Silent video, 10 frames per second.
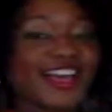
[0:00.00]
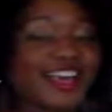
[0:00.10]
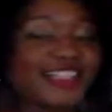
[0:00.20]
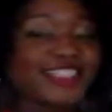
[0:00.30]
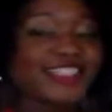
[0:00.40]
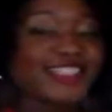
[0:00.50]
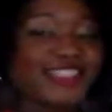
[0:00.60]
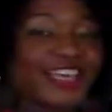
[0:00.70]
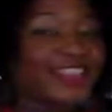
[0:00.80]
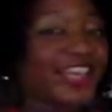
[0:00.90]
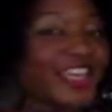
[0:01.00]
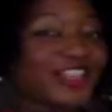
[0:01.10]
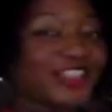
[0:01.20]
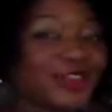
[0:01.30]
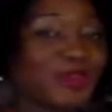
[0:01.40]
and just say
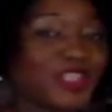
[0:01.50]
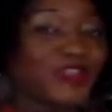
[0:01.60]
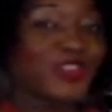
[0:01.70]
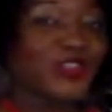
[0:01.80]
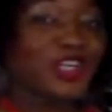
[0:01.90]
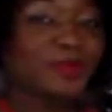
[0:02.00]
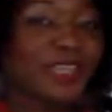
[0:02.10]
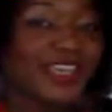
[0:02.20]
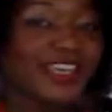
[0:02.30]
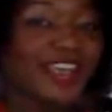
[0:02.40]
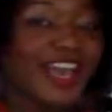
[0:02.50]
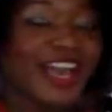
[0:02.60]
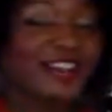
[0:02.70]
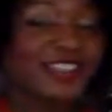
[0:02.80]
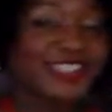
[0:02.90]
thank you so much for joining me.
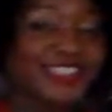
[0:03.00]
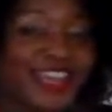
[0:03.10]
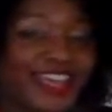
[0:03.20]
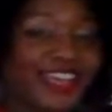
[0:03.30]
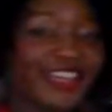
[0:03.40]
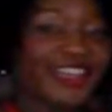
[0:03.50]
Have a good day.